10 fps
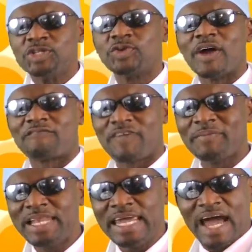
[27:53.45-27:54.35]
to your
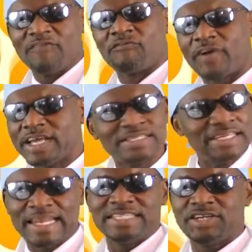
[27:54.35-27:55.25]
family and friends
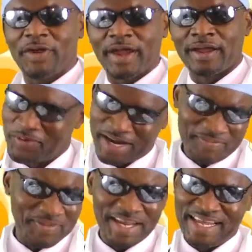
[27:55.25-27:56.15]
in Nigeria. Wait
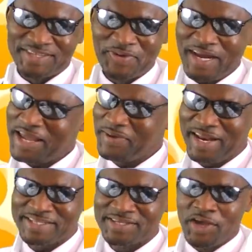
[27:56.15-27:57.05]
a minute, wait a
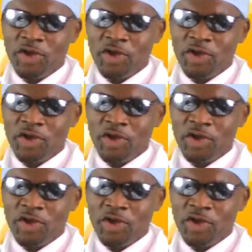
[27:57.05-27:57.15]
minute!